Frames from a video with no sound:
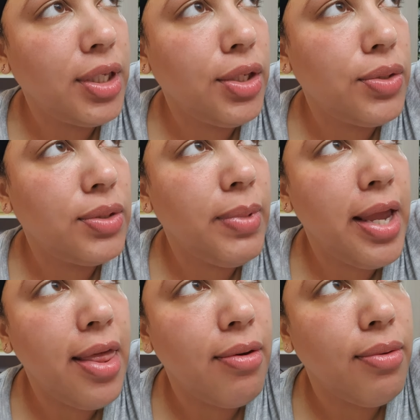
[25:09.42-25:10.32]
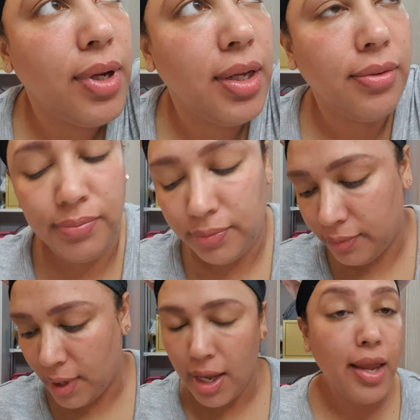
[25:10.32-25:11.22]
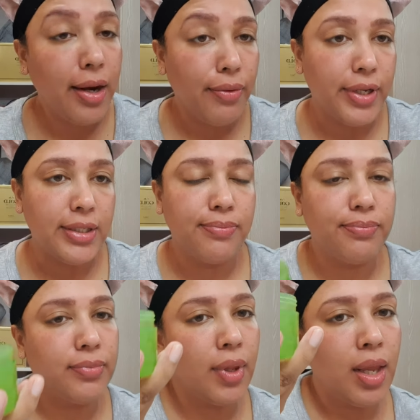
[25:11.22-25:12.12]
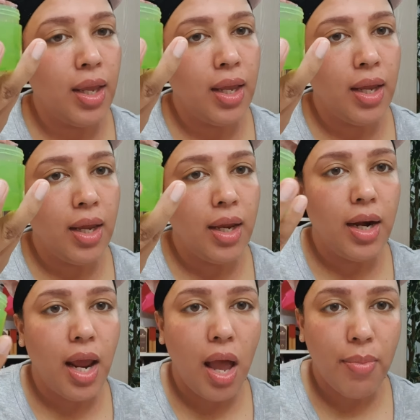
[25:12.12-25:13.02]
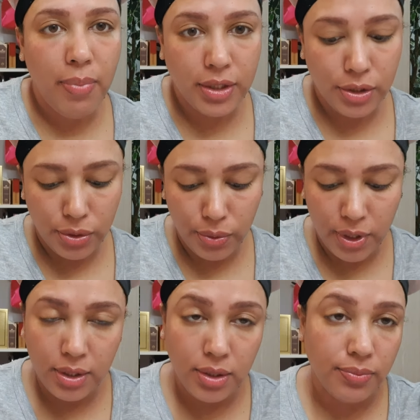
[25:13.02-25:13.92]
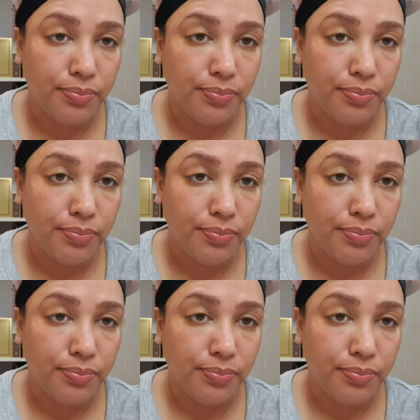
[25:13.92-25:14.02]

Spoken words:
to use my other one. Anyways, now I'm about to do this.